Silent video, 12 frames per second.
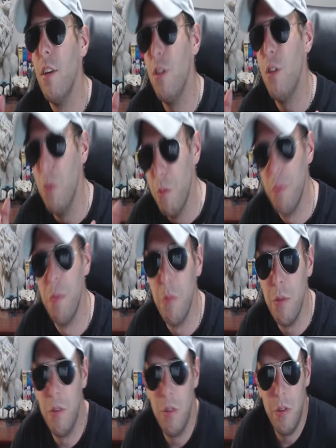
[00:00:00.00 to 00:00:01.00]
to
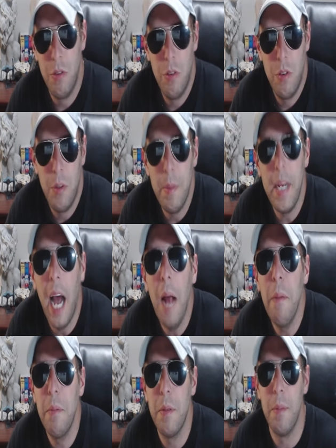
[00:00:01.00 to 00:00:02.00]
be
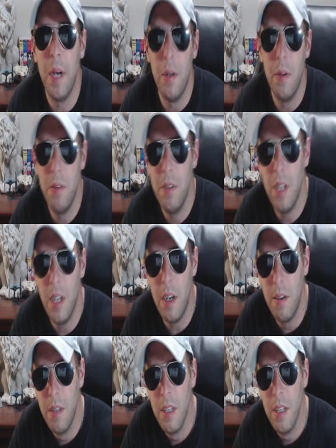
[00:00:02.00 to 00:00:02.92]
hyped about, you know?